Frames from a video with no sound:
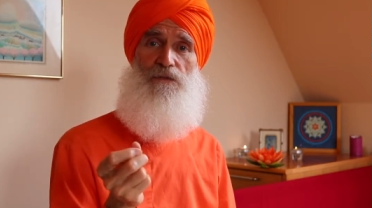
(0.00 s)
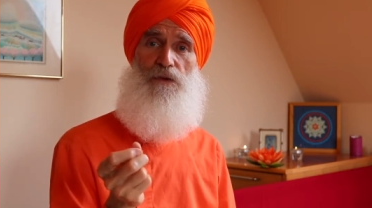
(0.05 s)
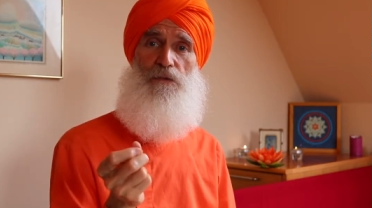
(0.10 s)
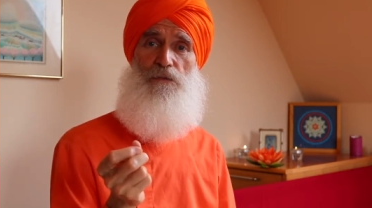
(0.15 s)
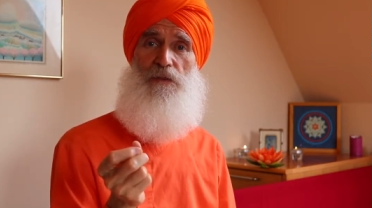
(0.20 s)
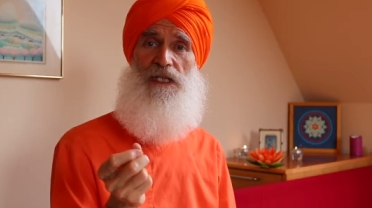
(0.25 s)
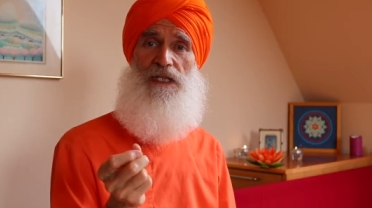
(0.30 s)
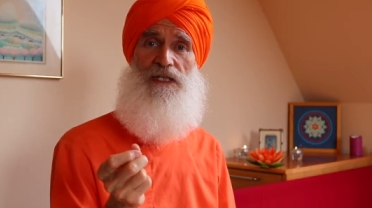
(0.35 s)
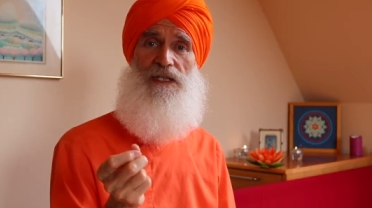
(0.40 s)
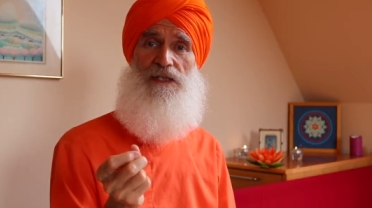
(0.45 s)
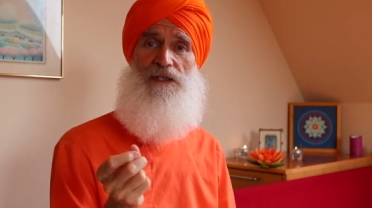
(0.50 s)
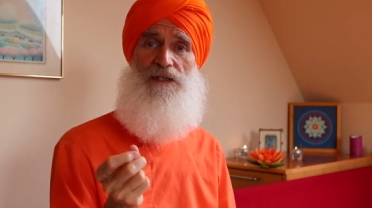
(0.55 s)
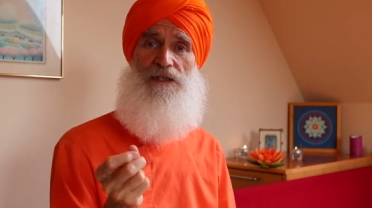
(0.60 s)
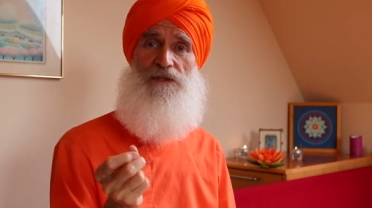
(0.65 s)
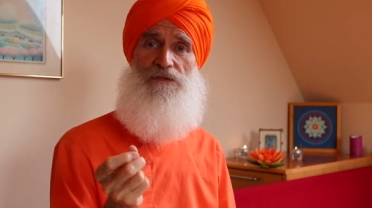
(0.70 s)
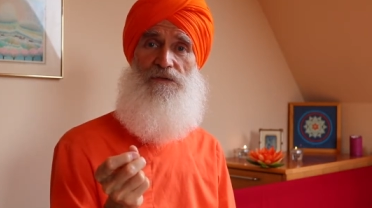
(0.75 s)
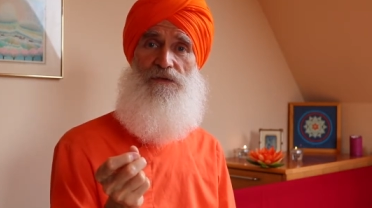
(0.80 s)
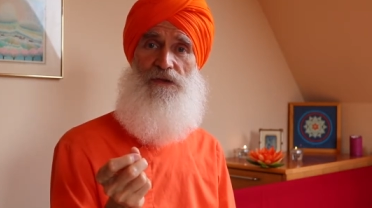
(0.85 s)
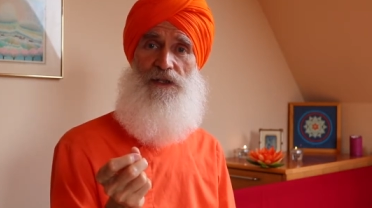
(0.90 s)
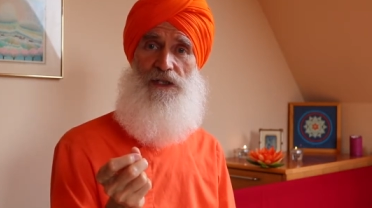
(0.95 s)
for
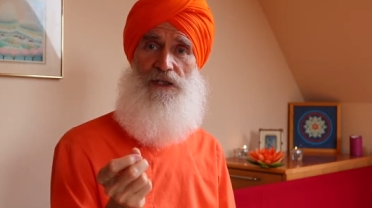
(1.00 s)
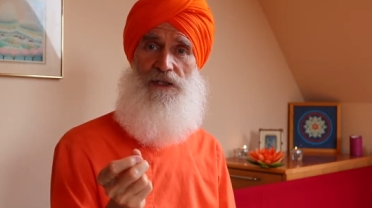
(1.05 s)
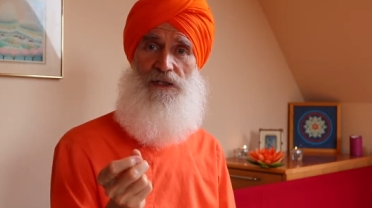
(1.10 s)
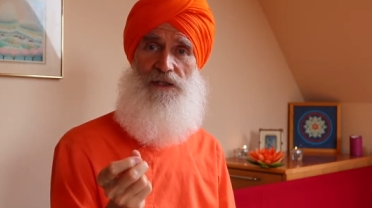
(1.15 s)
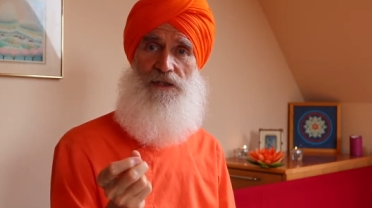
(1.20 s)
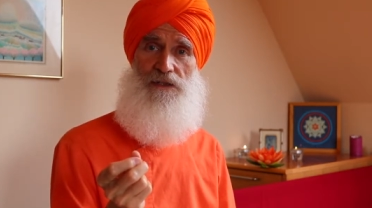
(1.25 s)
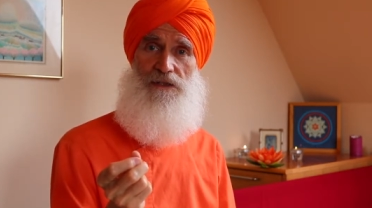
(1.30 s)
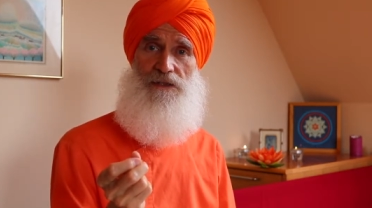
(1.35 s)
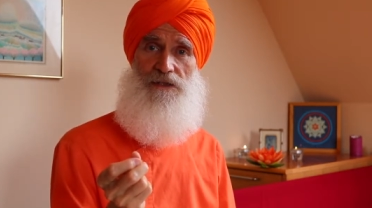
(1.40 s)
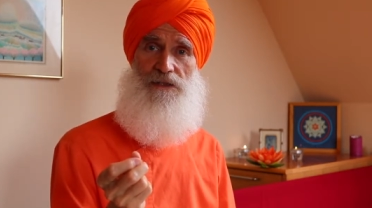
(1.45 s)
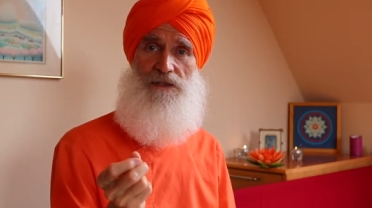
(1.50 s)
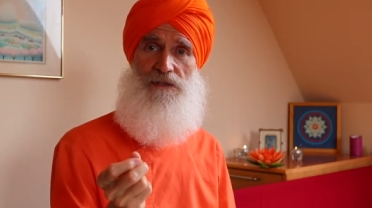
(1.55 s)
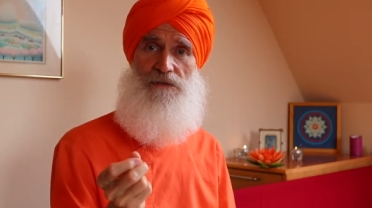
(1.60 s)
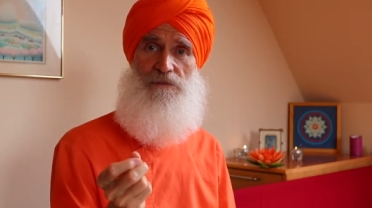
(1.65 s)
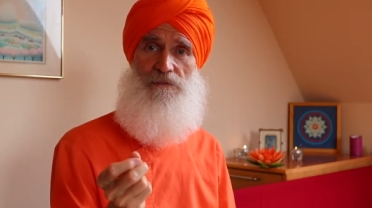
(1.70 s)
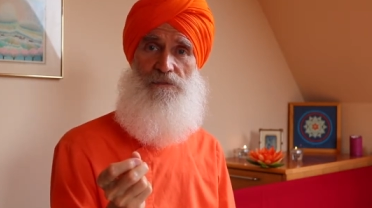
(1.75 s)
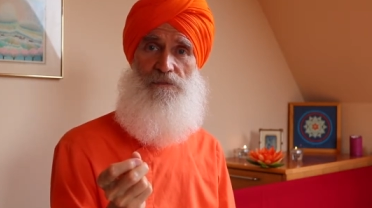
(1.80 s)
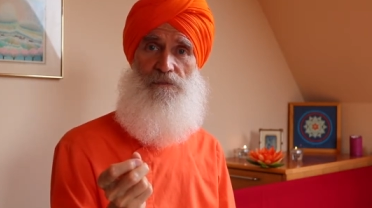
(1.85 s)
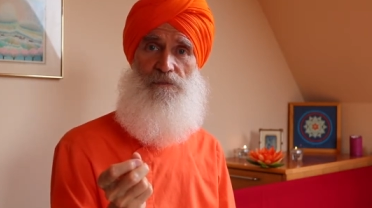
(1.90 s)
millions of years.